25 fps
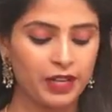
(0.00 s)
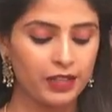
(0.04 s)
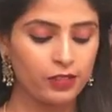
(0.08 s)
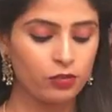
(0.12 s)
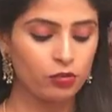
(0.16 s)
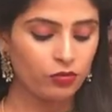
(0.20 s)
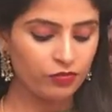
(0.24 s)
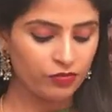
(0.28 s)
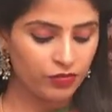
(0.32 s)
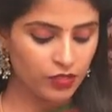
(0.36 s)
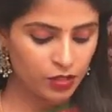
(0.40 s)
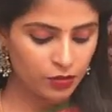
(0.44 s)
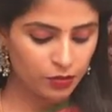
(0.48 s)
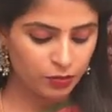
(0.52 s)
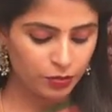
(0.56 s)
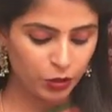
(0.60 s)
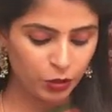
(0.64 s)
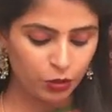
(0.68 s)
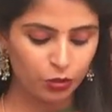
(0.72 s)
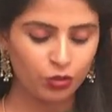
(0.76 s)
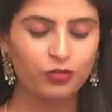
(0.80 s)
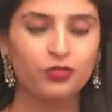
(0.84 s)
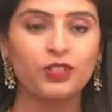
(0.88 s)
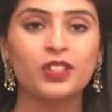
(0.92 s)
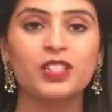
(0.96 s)
price of this
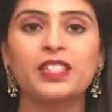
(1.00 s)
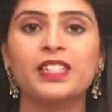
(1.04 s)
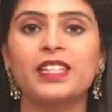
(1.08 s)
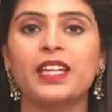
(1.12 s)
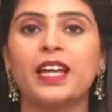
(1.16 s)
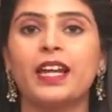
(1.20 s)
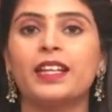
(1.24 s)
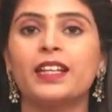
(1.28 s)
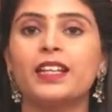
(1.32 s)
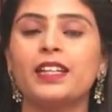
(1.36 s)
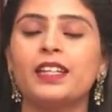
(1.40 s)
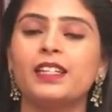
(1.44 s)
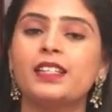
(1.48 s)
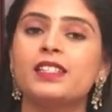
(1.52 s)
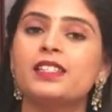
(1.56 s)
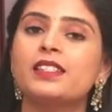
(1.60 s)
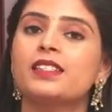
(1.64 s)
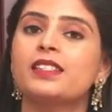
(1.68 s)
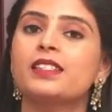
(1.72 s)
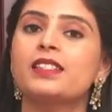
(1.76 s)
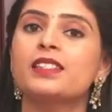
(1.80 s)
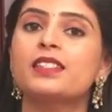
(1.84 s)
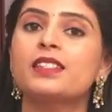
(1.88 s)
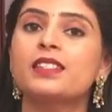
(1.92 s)
beautiful sari is